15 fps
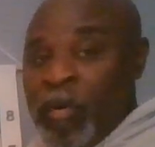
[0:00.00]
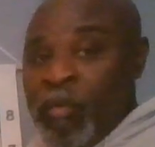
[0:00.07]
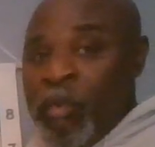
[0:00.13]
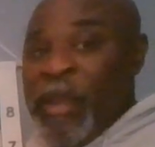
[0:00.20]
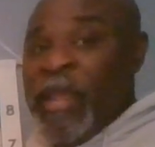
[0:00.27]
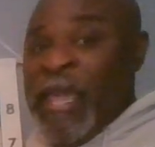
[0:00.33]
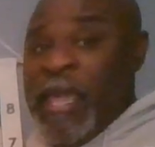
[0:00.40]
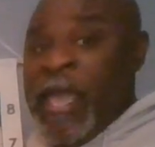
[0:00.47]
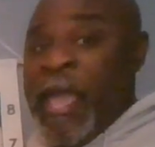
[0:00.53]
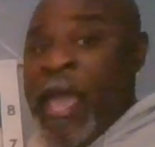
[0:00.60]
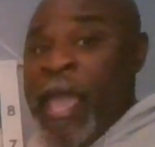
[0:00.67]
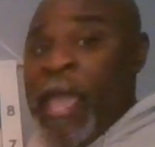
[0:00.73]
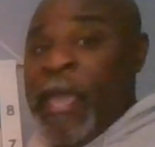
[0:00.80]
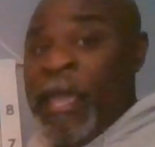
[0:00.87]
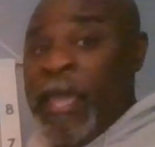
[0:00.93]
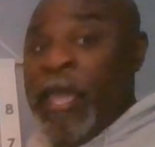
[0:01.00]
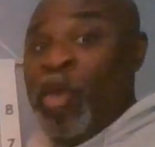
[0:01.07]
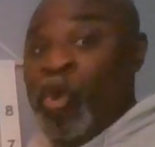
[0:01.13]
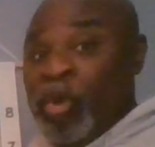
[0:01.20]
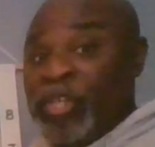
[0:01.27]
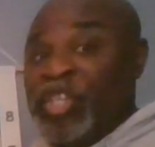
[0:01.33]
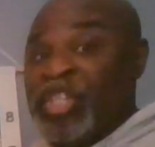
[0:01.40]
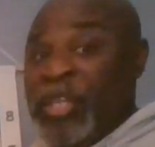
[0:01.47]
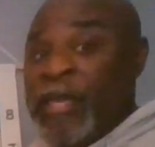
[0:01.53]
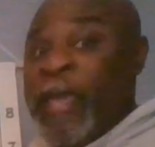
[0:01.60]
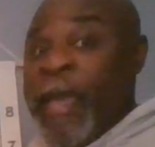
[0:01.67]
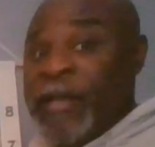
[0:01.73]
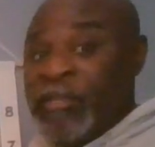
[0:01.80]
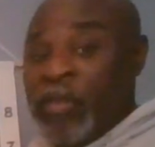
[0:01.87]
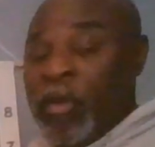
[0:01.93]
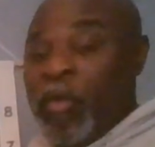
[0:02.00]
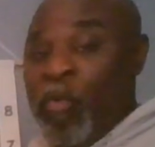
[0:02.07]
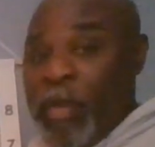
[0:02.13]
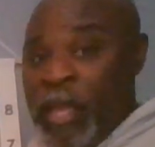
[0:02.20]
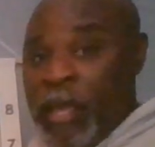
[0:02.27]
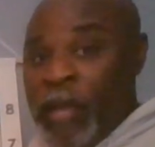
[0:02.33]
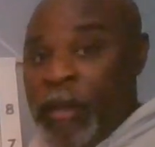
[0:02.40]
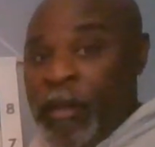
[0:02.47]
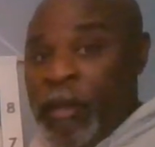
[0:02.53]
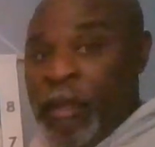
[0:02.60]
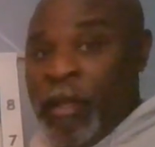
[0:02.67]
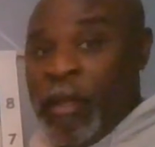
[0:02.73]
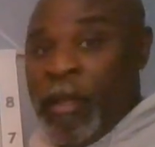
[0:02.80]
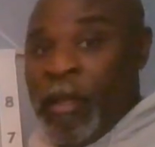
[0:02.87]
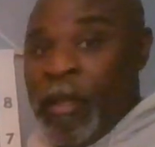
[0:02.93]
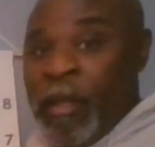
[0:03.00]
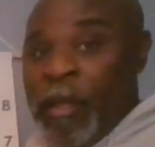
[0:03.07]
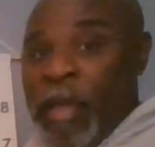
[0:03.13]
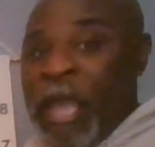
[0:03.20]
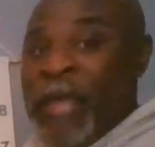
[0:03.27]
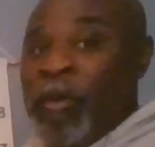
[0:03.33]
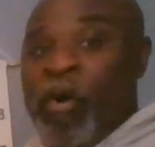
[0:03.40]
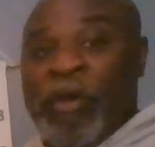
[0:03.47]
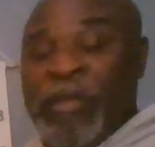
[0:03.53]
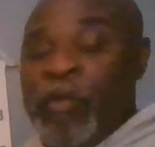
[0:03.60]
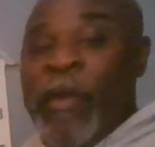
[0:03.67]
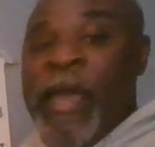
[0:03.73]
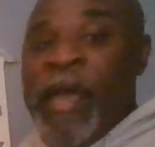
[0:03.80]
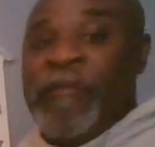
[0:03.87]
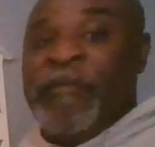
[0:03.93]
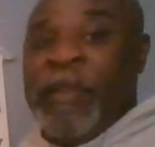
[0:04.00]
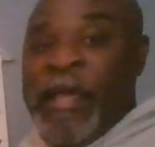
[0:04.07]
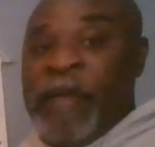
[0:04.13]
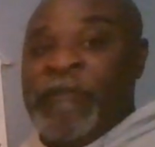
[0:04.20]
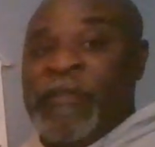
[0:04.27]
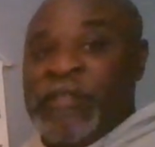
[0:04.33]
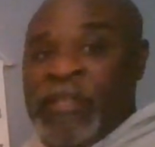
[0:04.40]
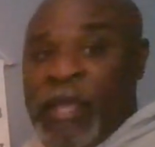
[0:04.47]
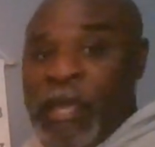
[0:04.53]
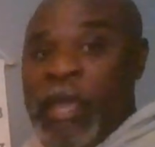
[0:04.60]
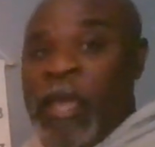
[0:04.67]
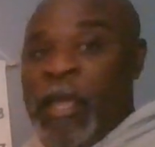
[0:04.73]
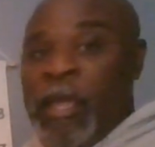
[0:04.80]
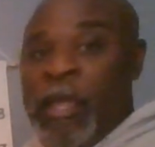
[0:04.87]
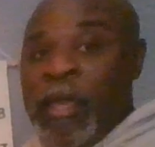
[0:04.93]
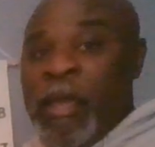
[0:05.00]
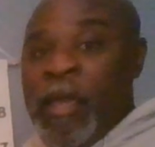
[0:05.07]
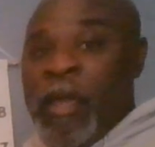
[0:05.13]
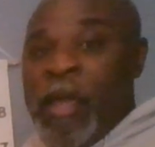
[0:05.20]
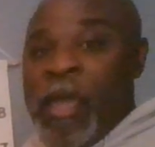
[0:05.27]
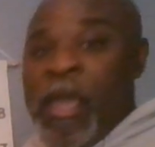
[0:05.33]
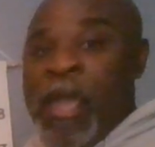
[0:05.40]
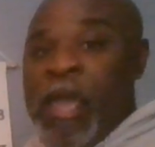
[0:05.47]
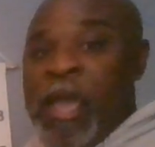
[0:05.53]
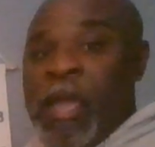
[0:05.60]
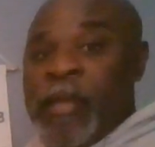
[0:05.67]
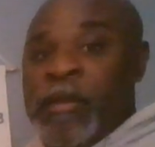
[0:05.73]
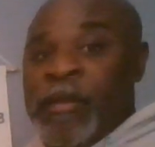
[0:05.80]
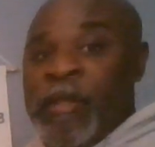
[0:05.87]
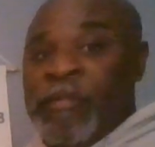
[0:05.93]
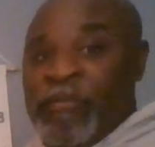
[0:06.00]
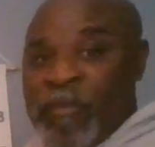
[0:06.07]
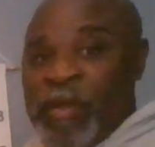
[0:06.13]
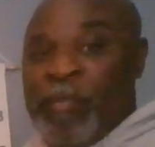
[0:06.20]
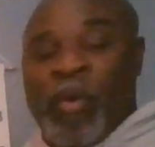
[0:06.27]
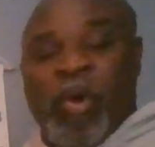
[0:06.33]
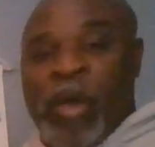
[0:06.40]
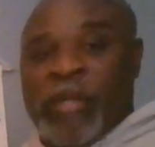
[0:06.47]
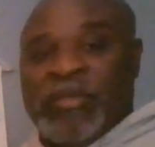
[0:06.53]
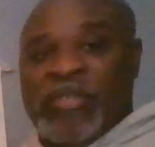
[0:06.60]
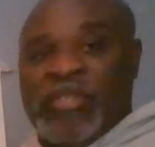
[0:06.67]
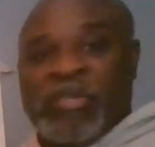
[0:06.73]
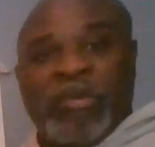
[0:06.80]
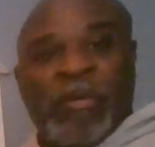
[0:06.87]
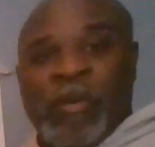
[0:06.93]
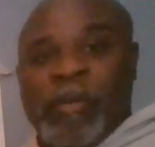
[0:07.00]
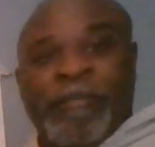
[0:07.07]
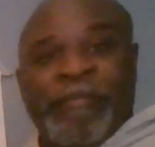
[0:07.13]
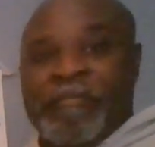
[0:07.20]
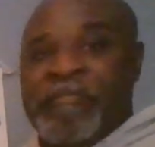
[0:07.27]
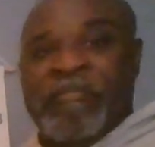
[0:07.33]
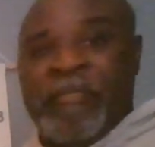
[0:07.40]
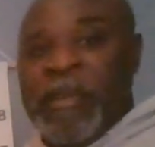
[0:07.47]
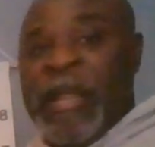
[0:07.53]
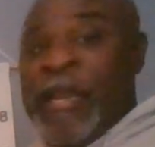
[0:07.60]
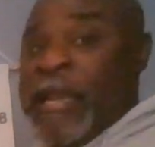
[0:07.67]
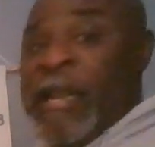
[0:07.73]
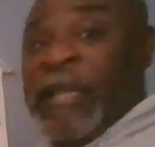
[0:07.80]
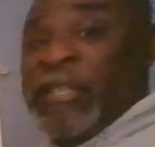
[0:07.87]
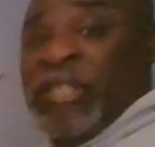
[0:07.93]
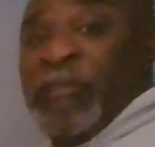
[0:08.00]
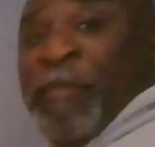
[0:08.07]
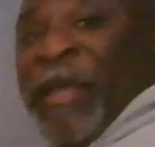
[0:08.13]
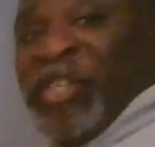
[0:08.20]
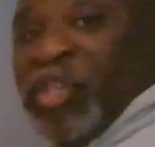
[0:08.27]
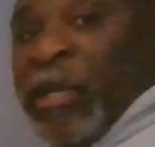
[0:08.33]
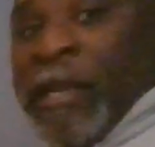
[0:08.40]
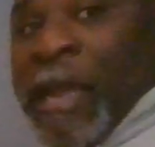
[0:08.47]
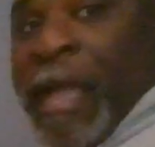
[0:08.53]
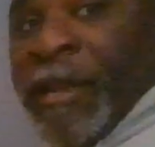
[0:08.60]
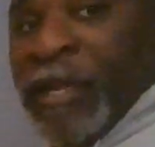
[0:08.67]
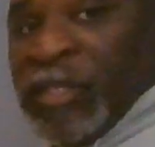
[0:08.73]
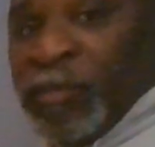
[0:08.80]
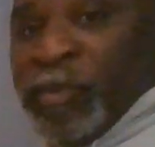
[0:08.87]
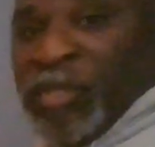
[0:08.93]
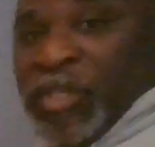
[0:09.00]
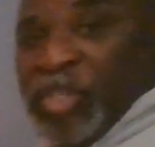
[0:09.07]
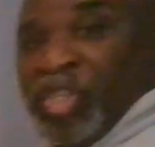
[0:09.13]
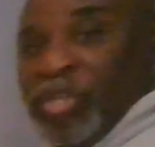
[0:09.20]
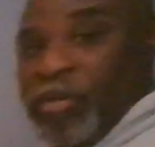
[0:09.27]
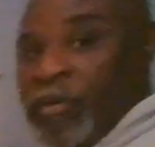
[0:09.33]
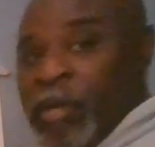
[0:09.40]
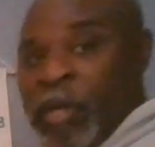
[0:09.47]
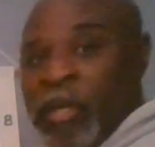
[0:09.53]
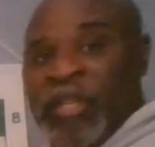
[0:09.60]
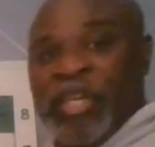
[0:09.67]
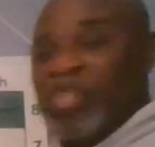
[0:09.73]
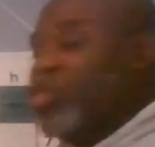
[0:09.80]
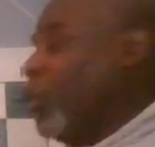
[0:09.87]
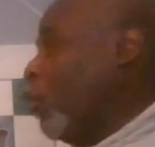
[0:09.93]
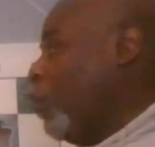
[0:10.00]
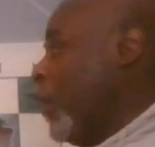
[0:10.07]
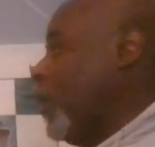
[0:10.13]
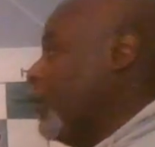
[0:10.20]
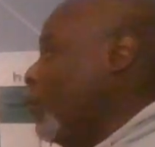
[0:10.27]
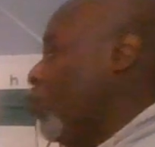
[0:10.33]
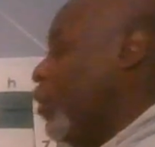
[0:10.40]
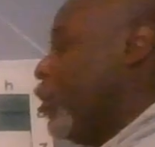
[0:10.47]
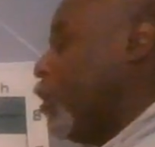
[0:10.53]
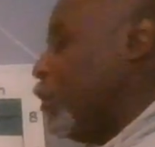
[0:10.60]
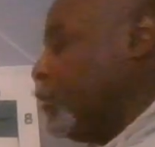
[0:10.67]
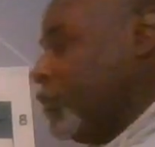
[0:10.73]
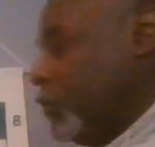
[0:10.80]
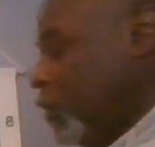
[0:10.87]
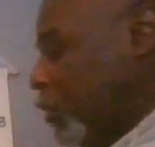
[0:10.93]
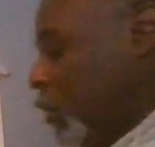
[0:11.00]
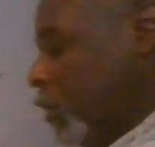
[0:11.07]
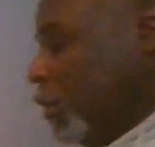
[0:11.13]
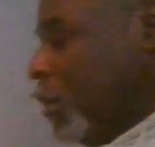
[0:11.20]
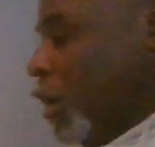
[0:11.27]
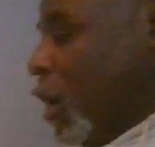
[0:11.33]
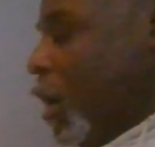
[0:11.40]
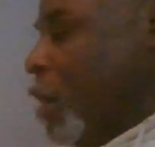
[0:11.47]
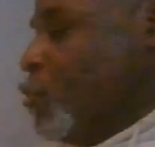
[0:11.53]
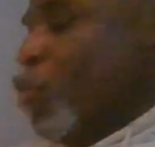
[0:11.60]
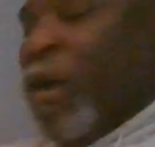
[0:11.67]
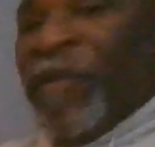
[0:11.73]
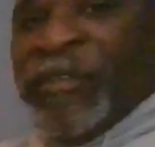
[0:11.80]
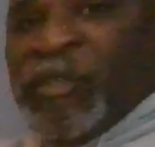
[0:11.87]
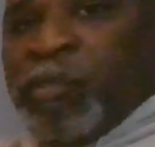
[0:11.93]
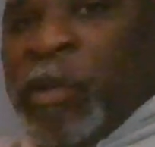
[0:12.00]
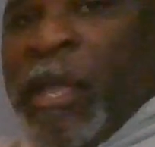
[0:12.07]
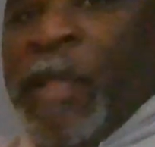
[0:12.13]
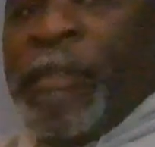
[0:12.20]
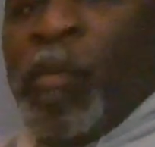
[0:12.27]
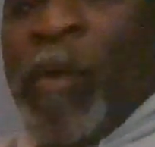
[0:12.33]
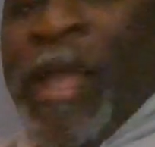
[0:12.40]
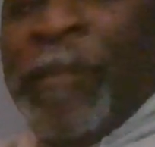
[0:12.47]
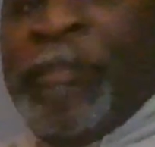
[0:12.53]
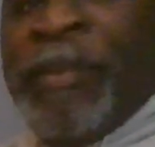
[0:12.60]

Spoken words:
when he or she has a queen and all you have left is a king and three pawns, especially not in this position. There's no way in the world, whoever's playing the white